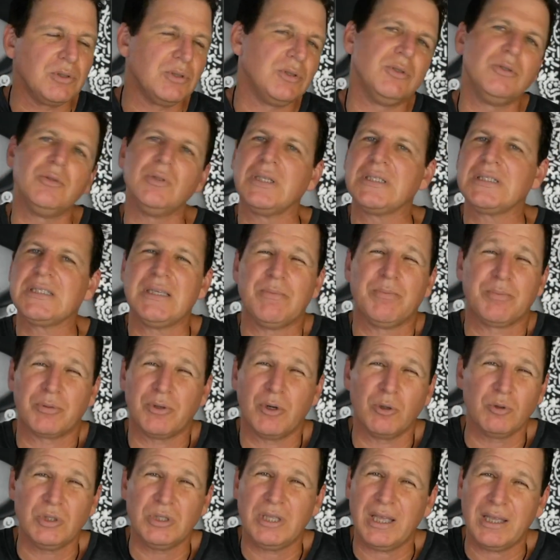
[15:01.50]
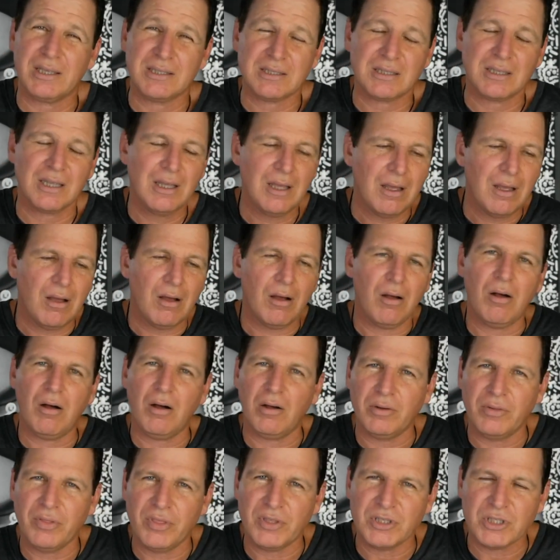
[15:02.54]
to, let's say, protest
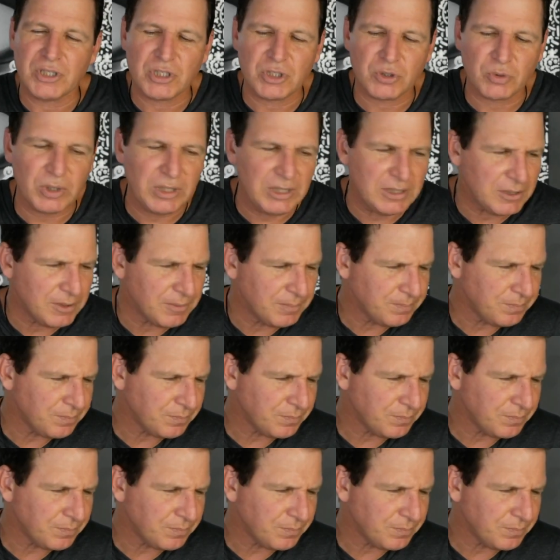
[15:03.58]
on the street.